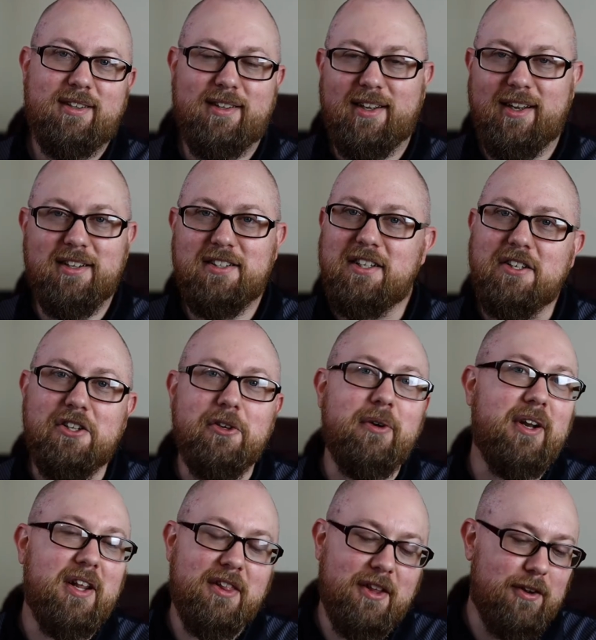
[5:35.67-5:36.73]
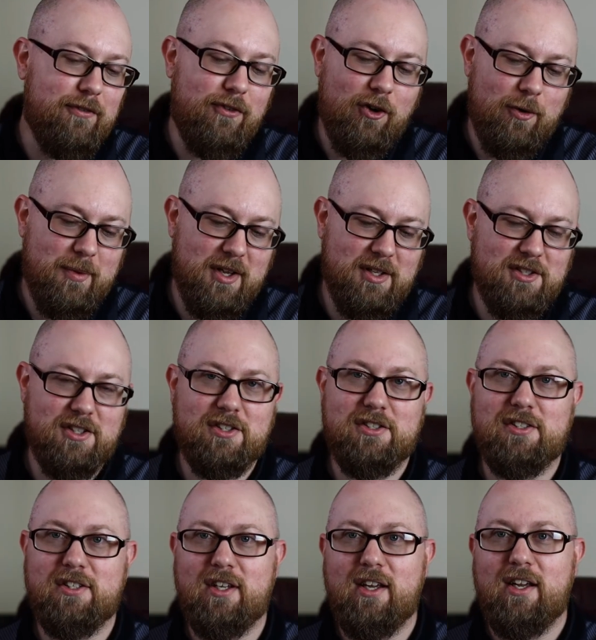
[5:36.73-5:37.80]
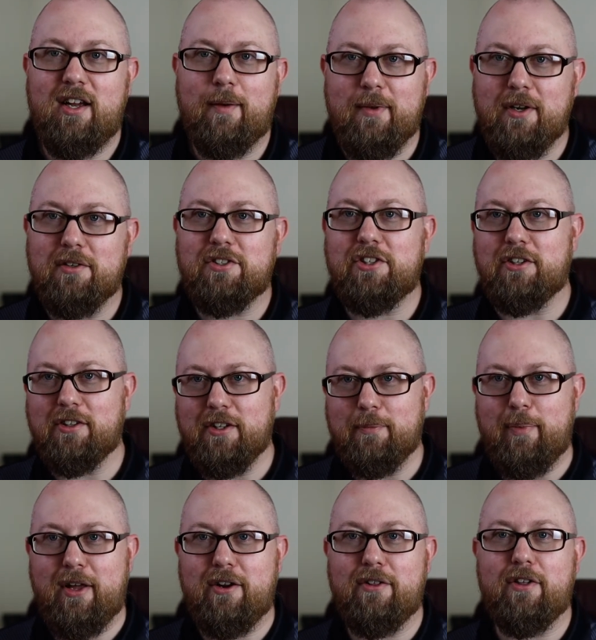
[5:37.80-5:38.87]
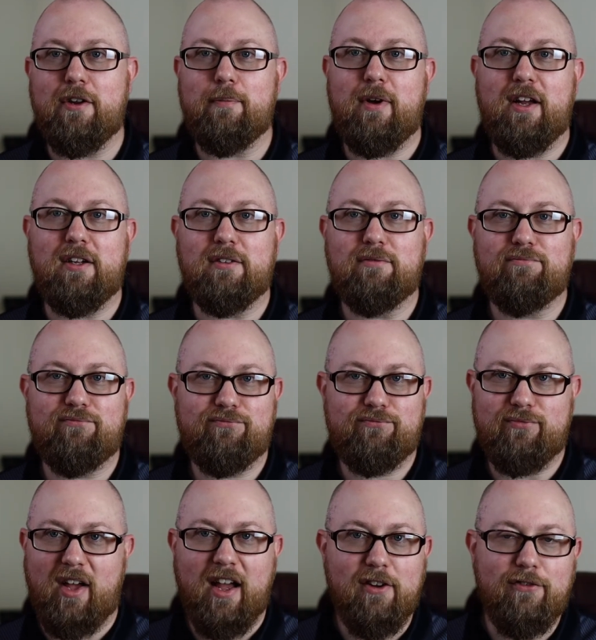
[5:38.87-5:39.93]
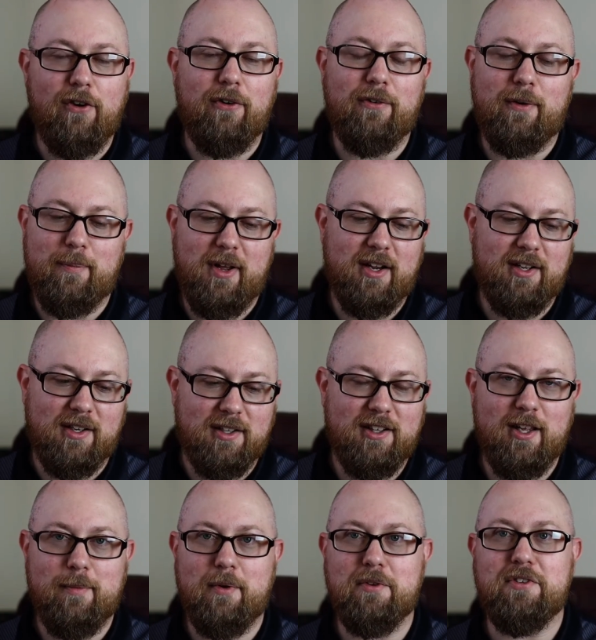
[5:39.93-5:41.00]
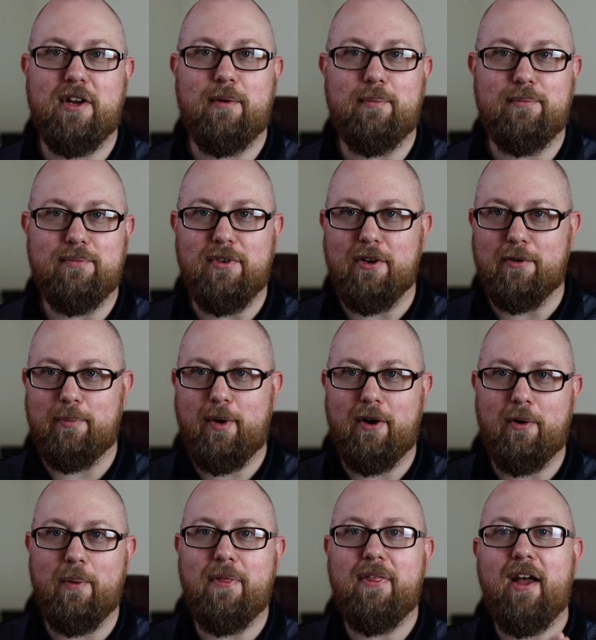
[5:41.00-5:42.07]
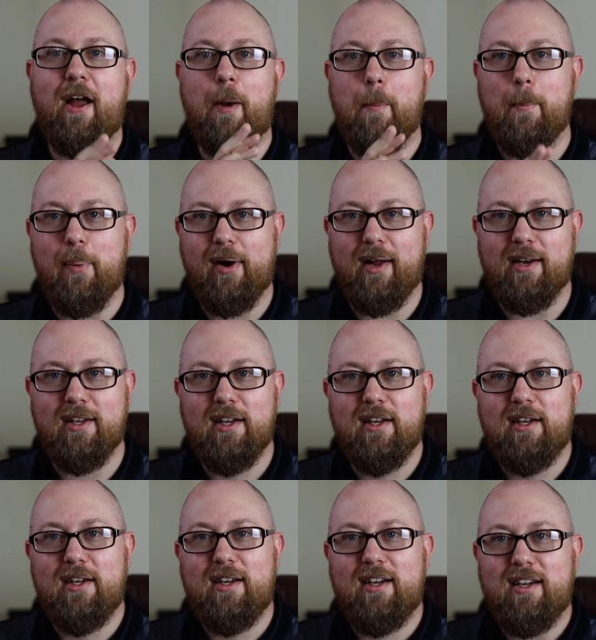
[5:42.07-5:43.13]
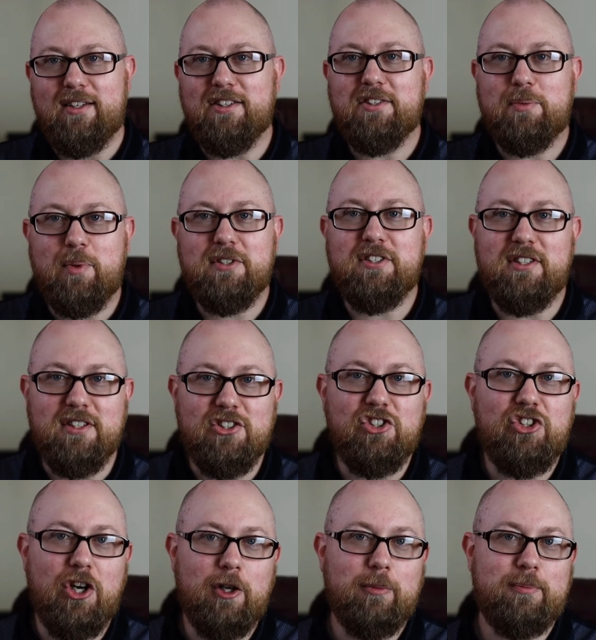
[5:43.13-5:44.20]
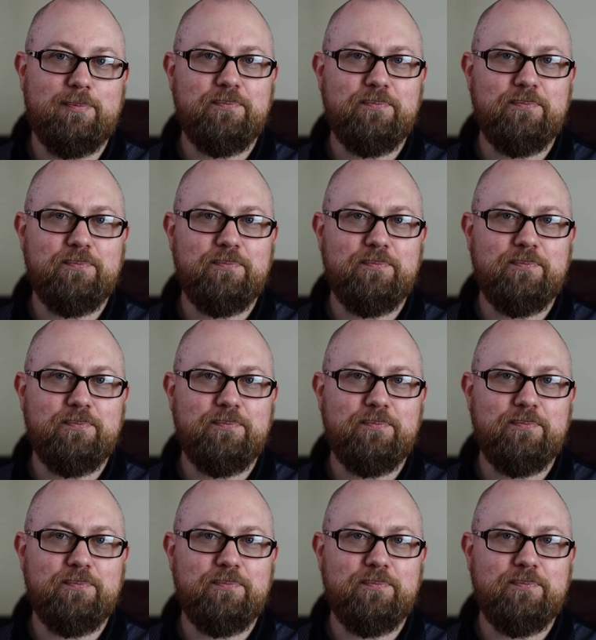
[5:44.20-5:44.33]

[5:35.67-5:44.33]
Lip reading: it didn't do anything for me. It was certainly better than my iPhone. I'm not going to claim it was on, par with that, but it just wasn't as sharp